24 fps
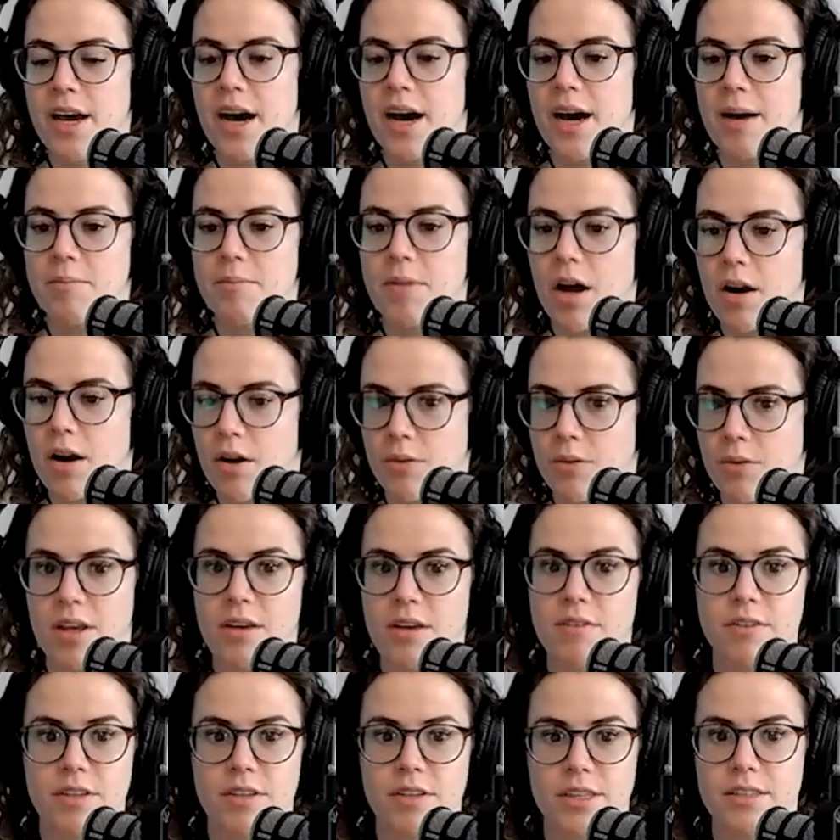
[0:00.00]
um, not
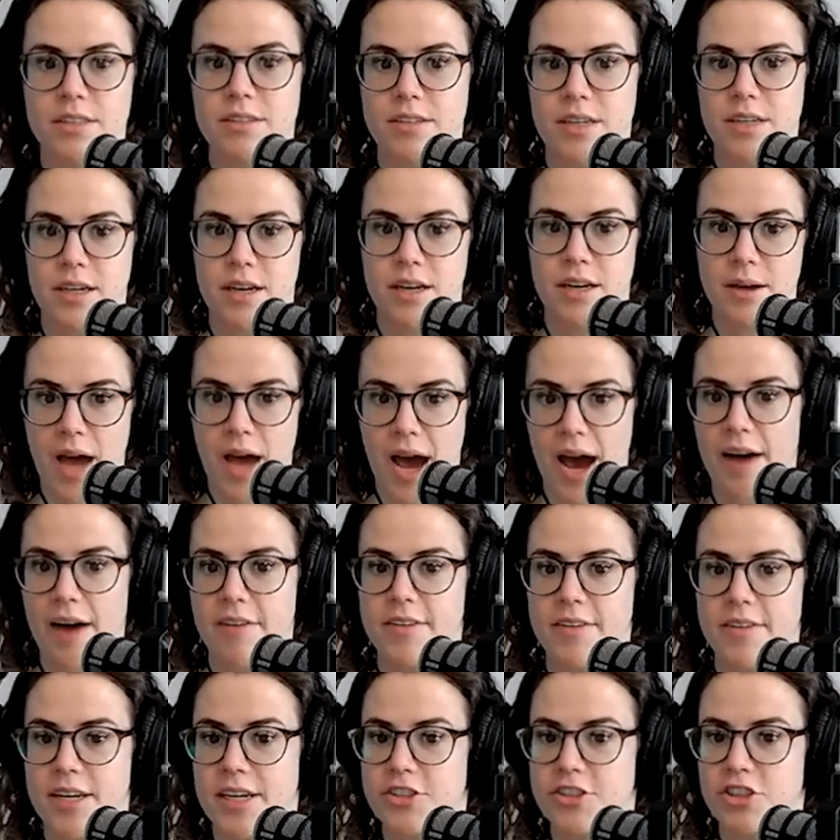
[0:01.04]
only for this to
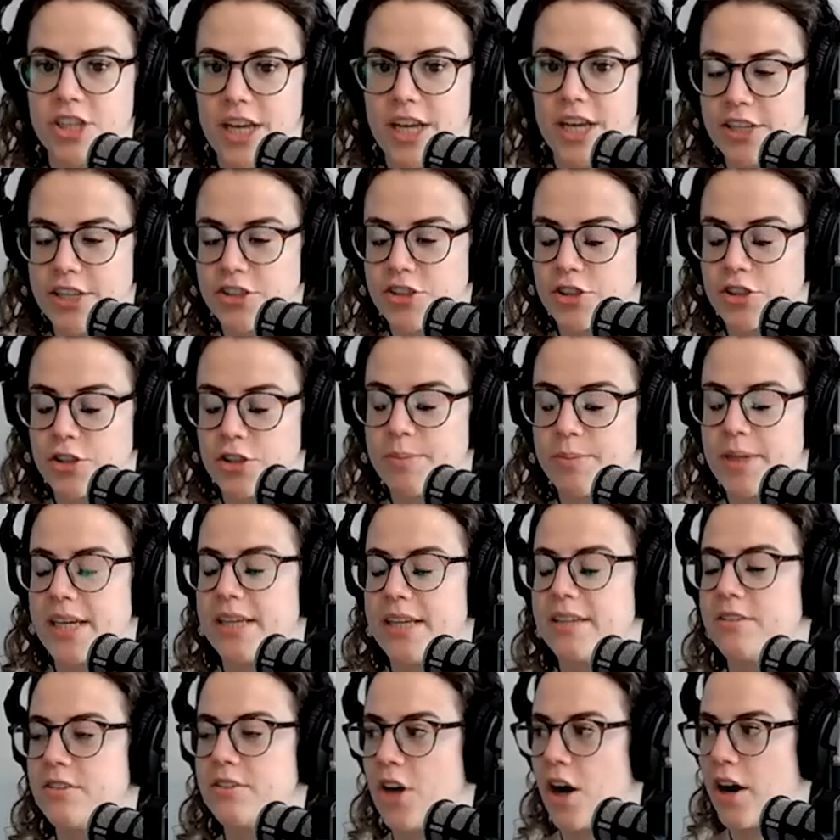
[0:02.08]
have an educational
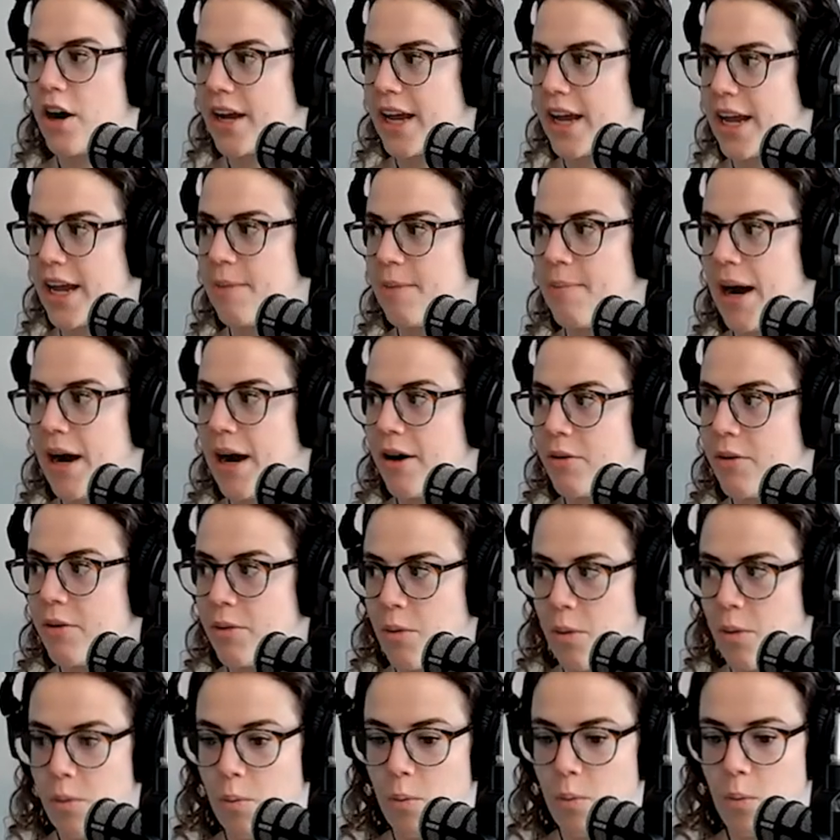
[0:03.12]
piece talking
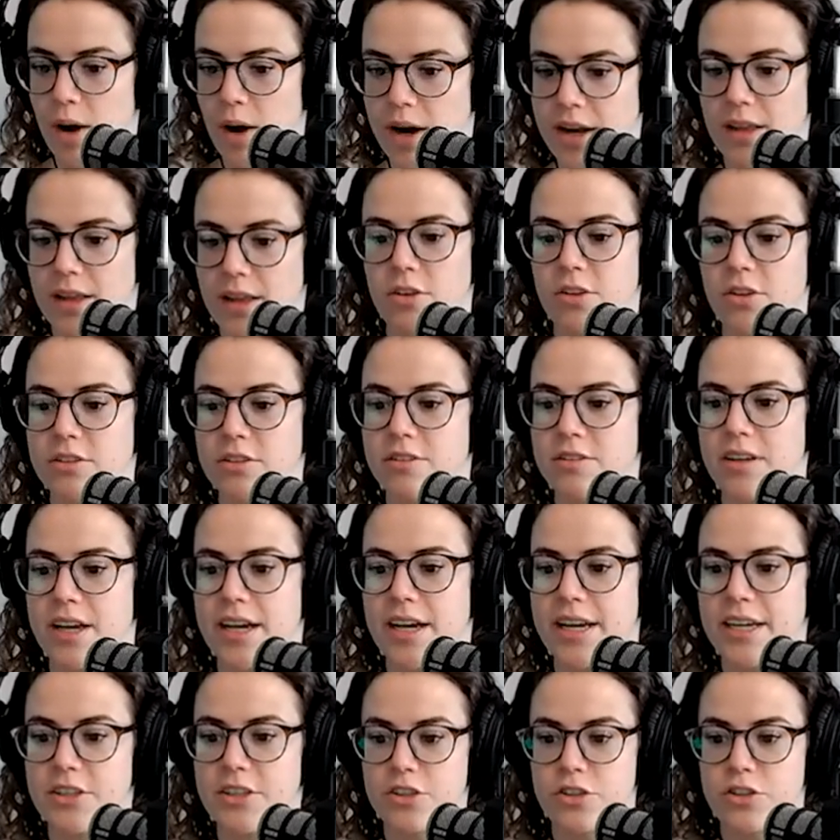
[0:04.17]
about what it looks
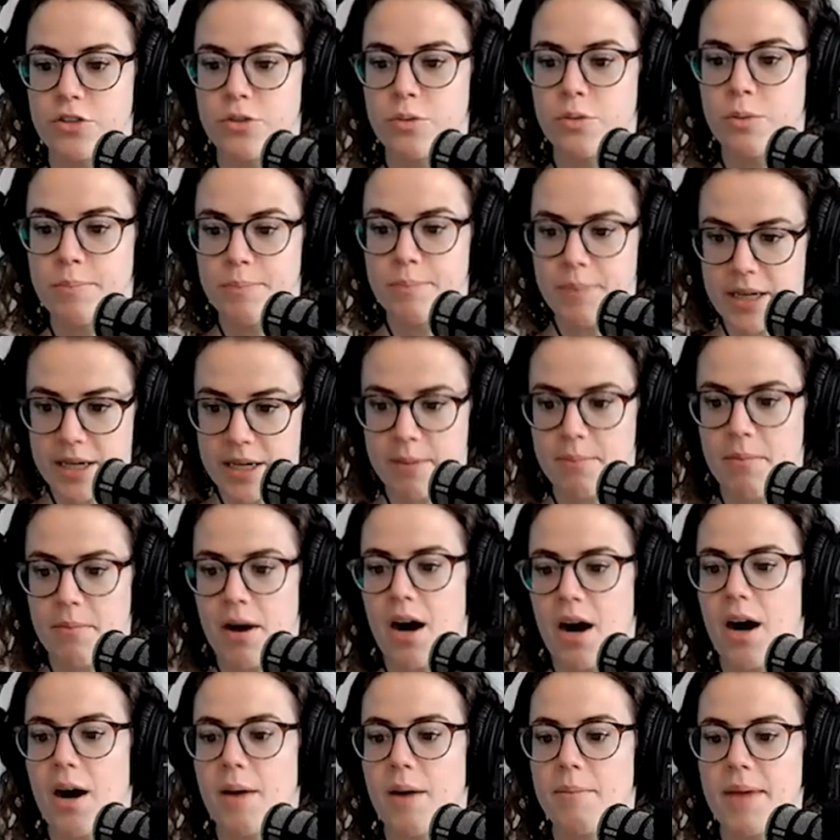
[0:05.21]
like to be a
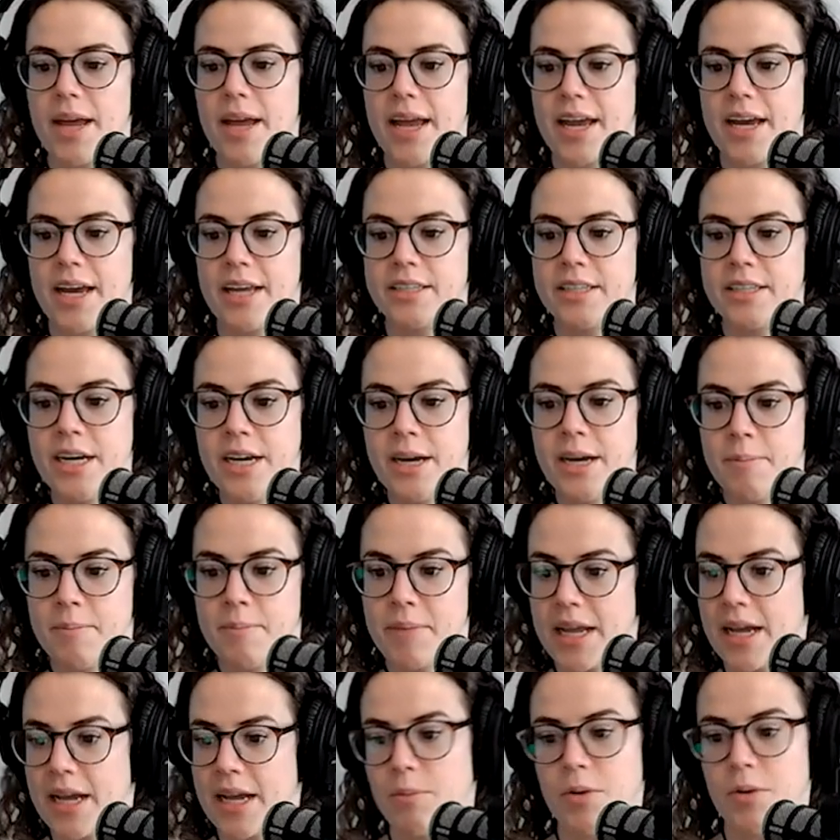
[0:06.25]
mom and
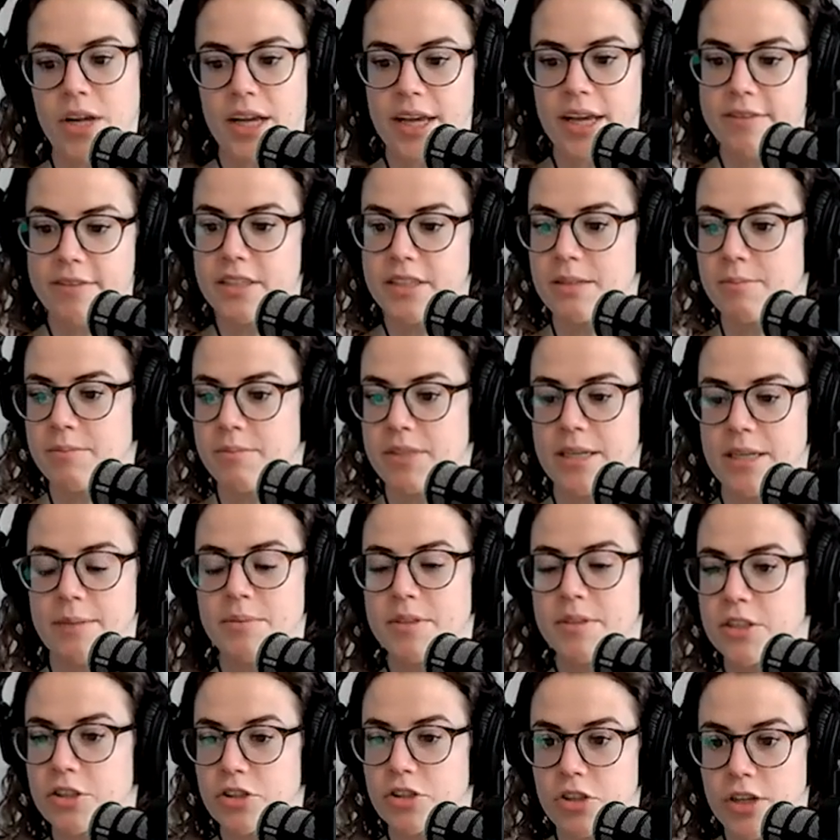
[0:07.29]
being able to give some
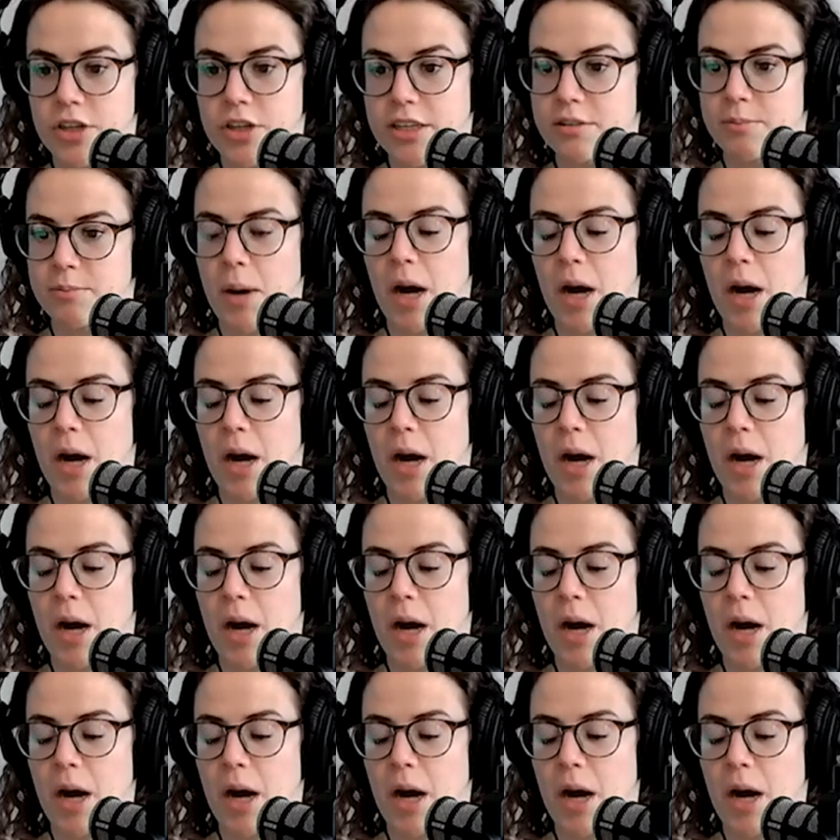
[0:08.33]
tips and tricks